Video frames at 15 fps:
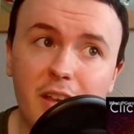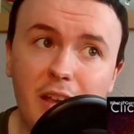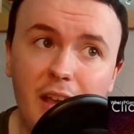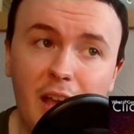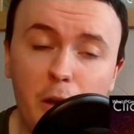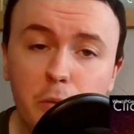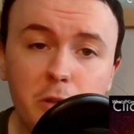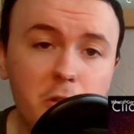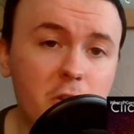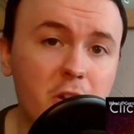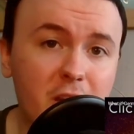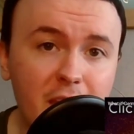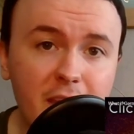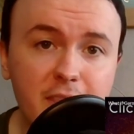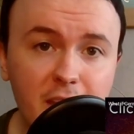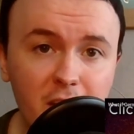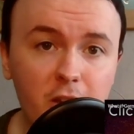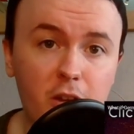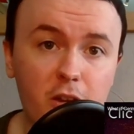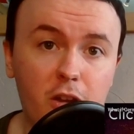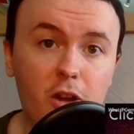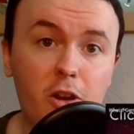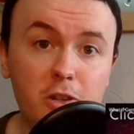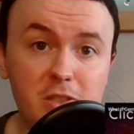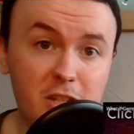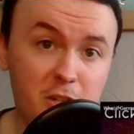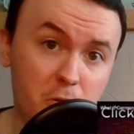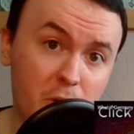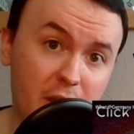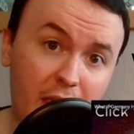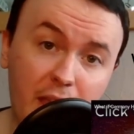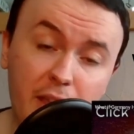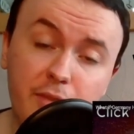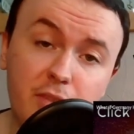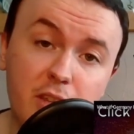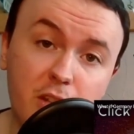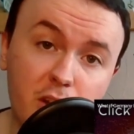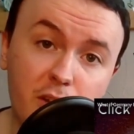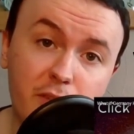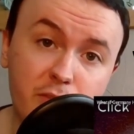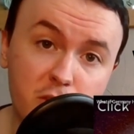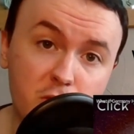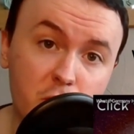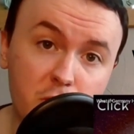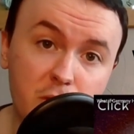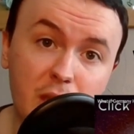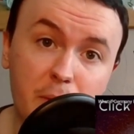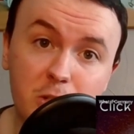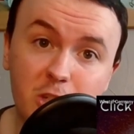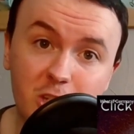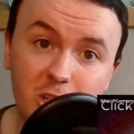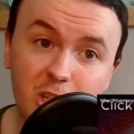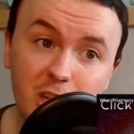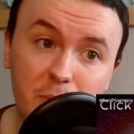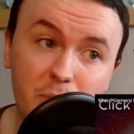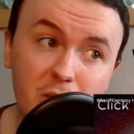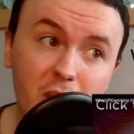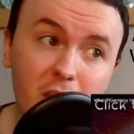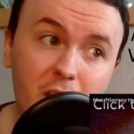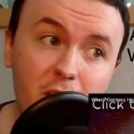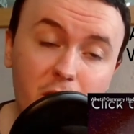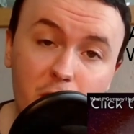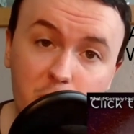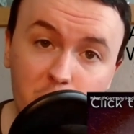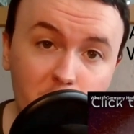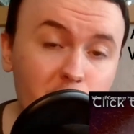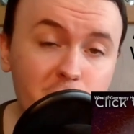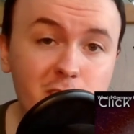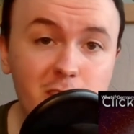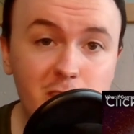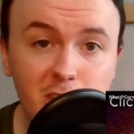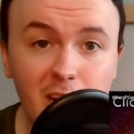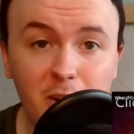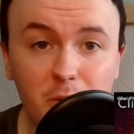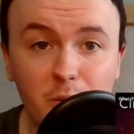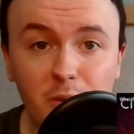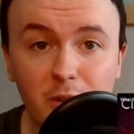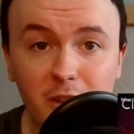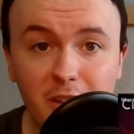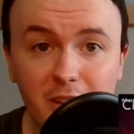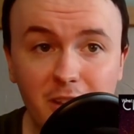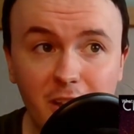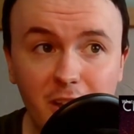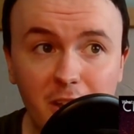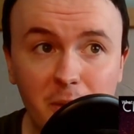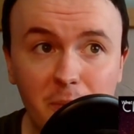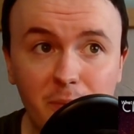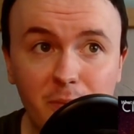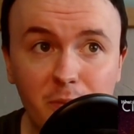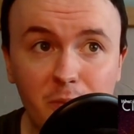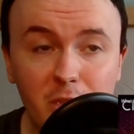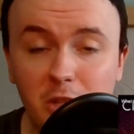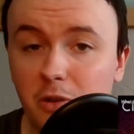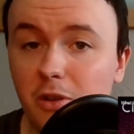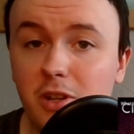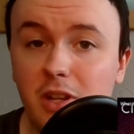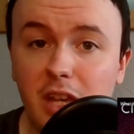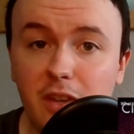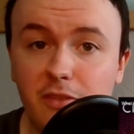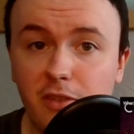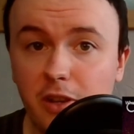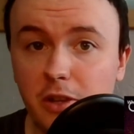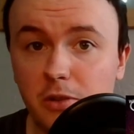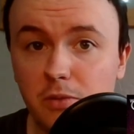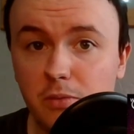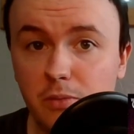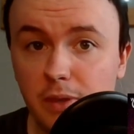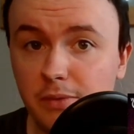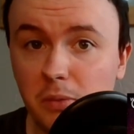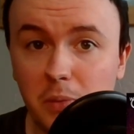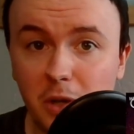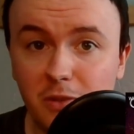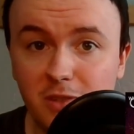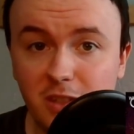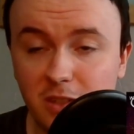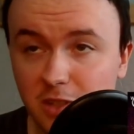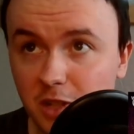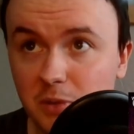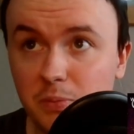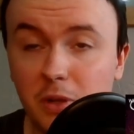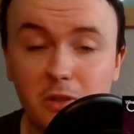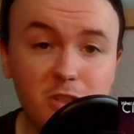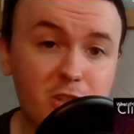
how are you going to get that artillery heavy enough to do damage to ships across the channel when you only have, like, riverboats and tugboats?